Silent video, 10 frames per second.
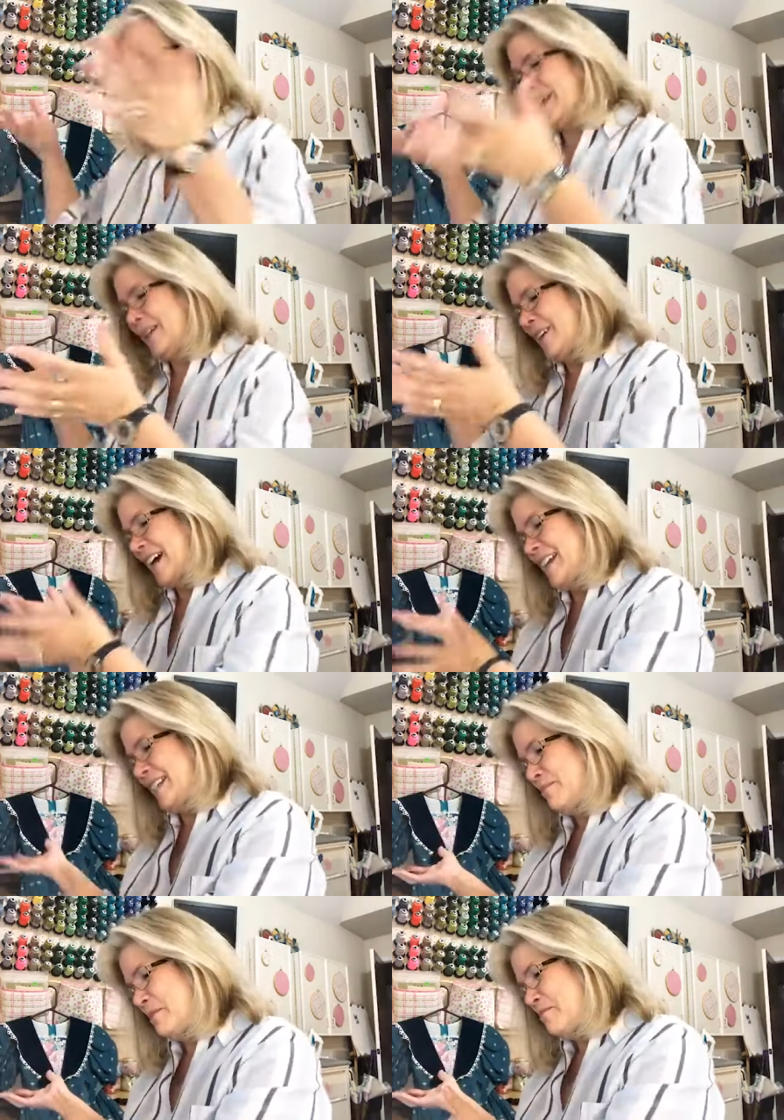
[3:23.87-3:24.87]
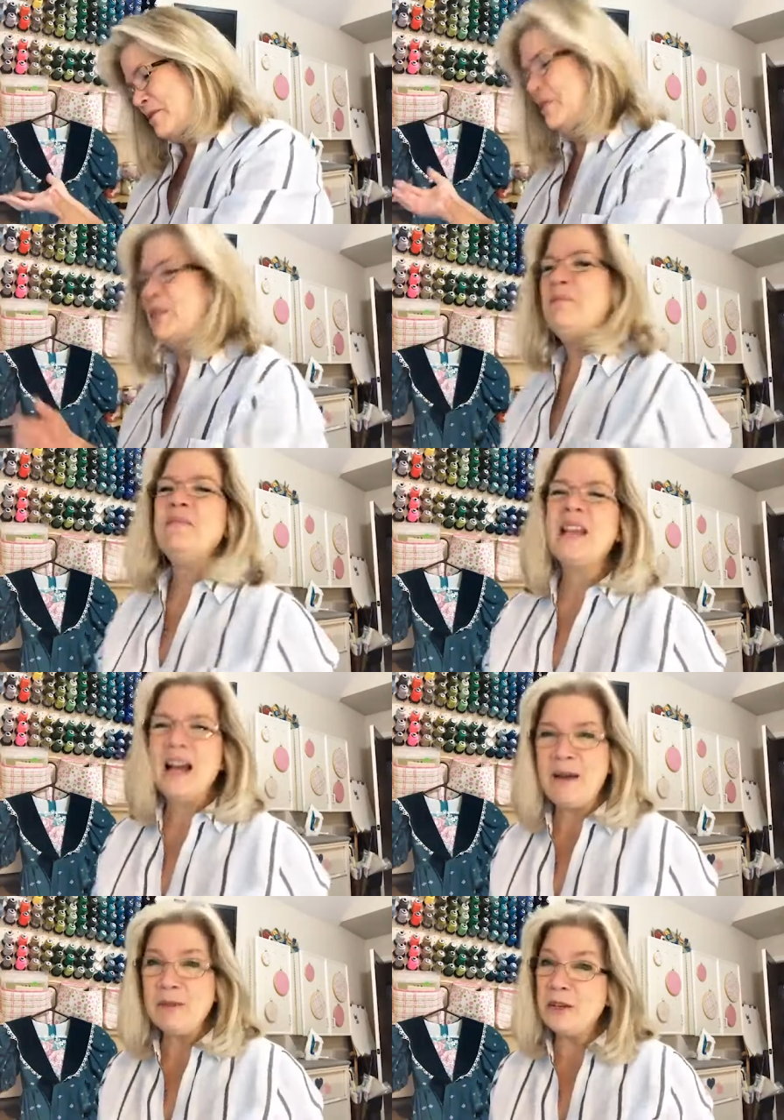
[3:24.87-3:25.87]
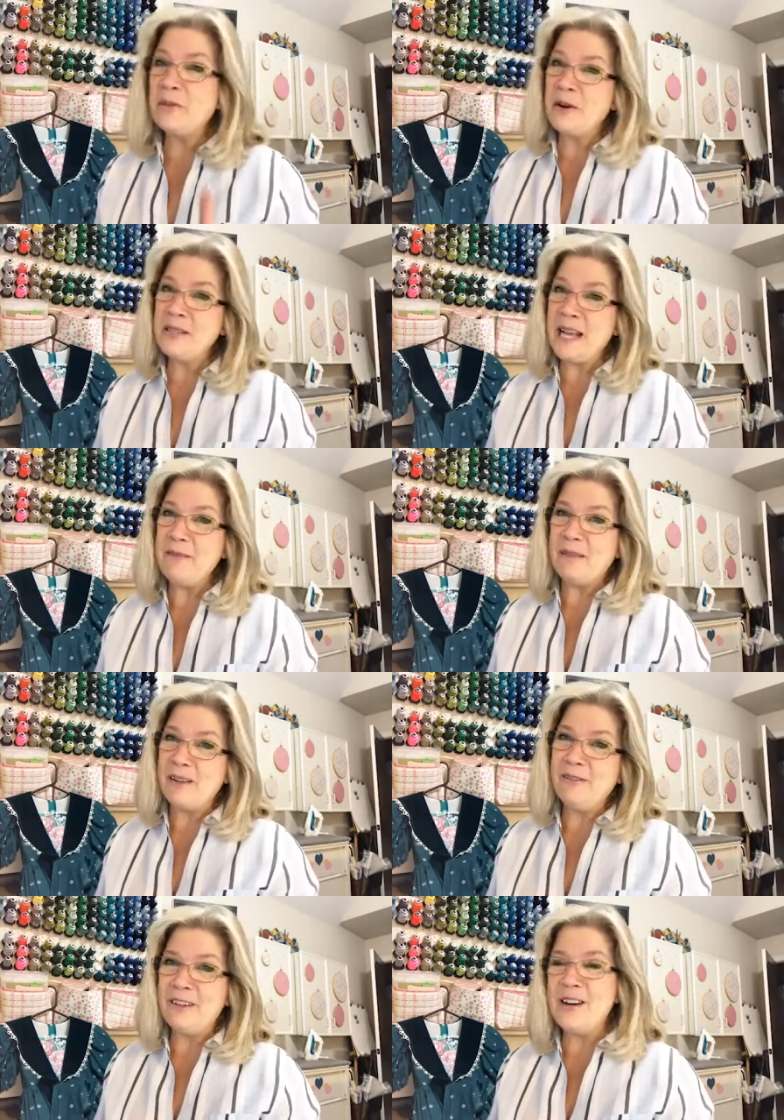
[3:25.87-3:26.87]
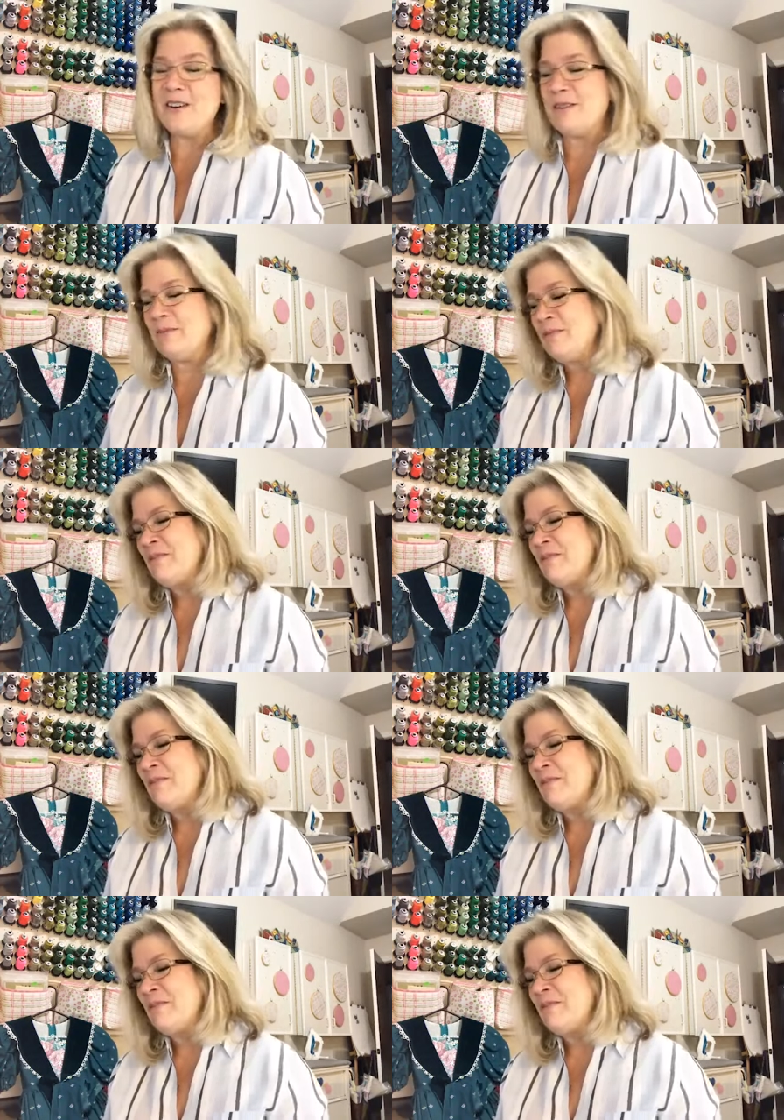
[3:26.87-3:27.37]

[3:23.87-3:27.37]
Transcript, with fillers: pick you guys up and move you. I'm gonna rotate my phone